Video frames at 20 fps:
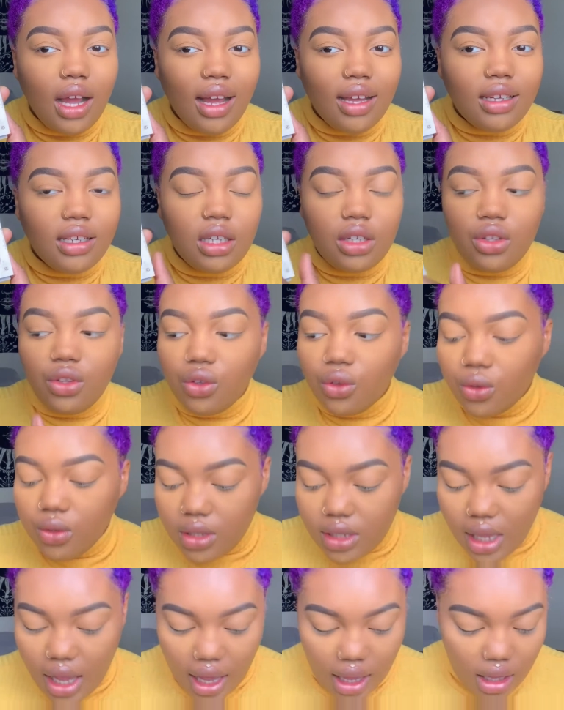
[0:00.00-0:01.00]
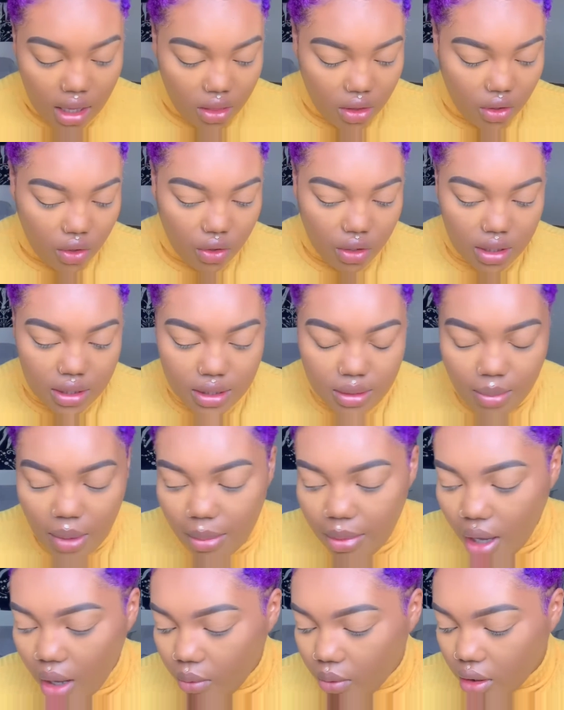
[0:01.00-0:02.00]
I could use that in the crease.
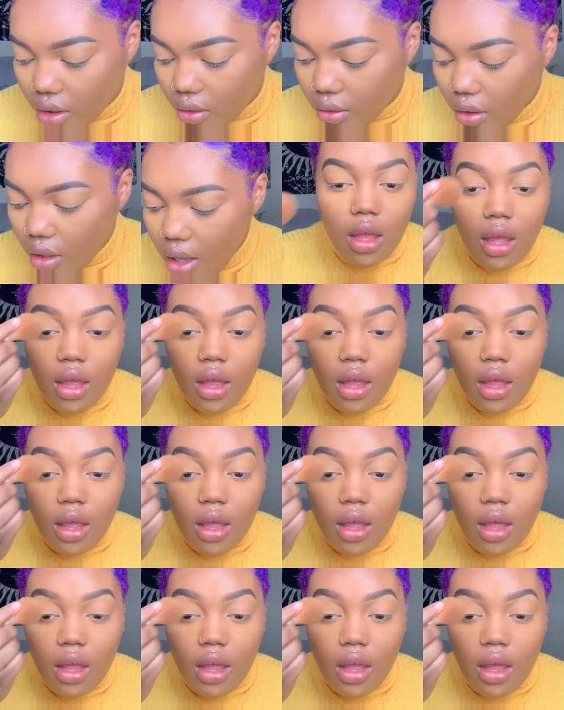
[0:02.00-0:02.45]
Maybe I will.